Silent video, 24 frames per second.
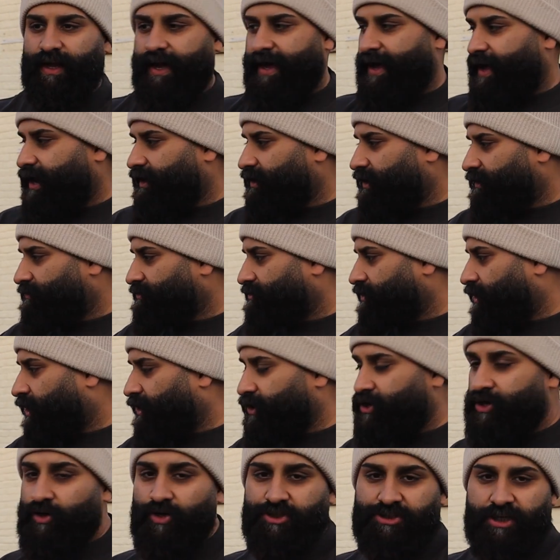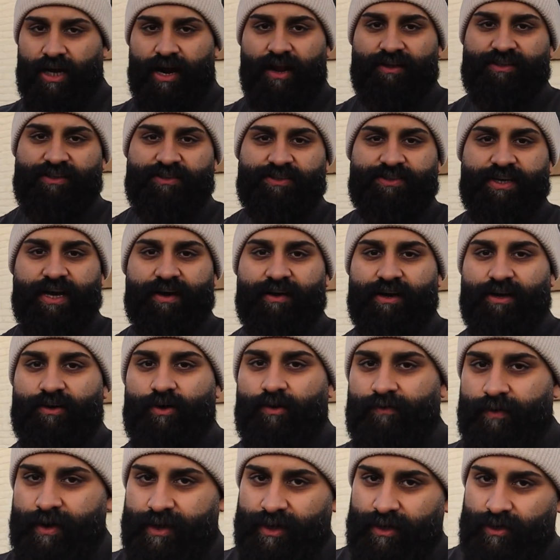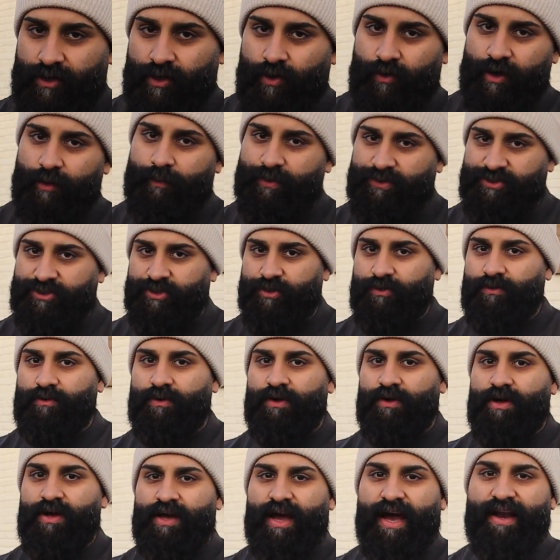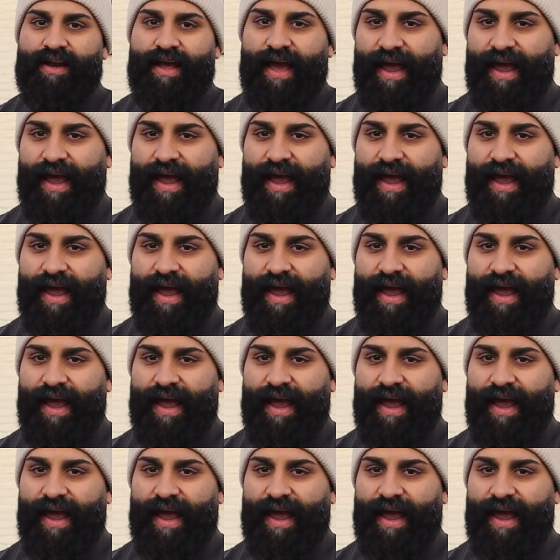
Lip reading: And a huge shout out to Derek over at Glory Pursuit and